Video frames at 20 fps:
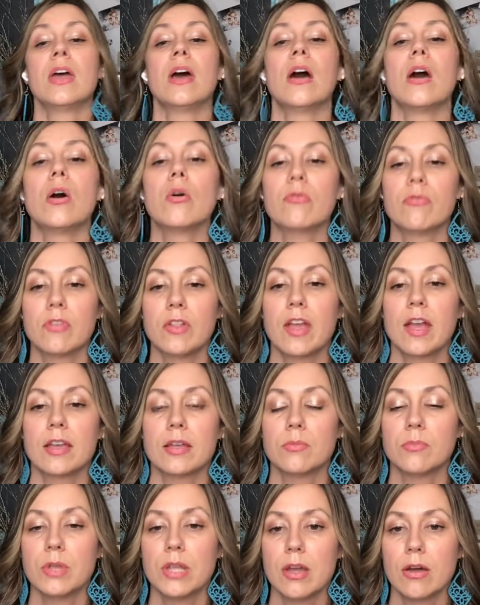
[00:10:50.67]
hopefully I
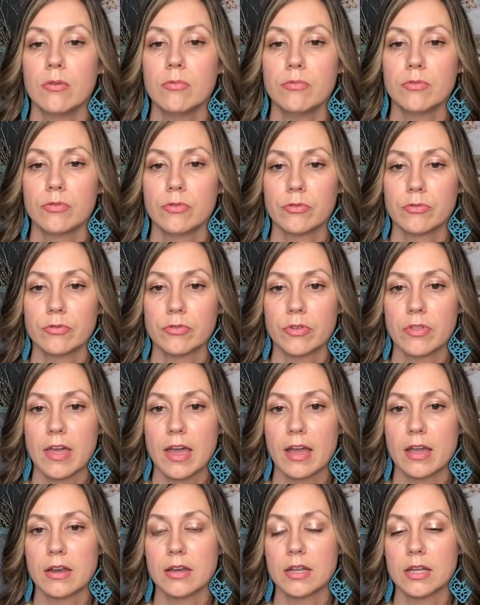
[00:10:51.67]
can be helpful for
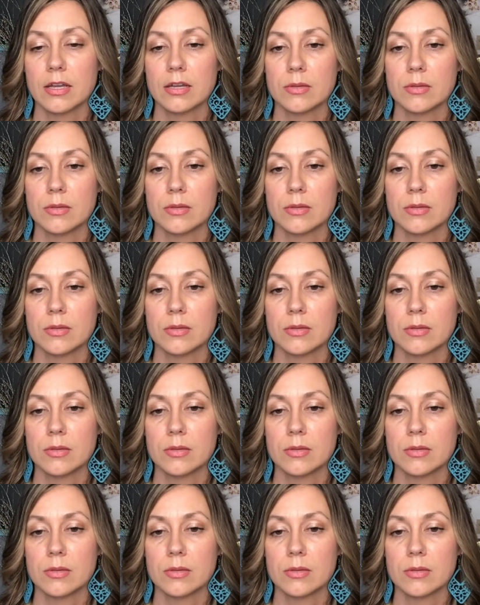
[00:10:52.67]
that.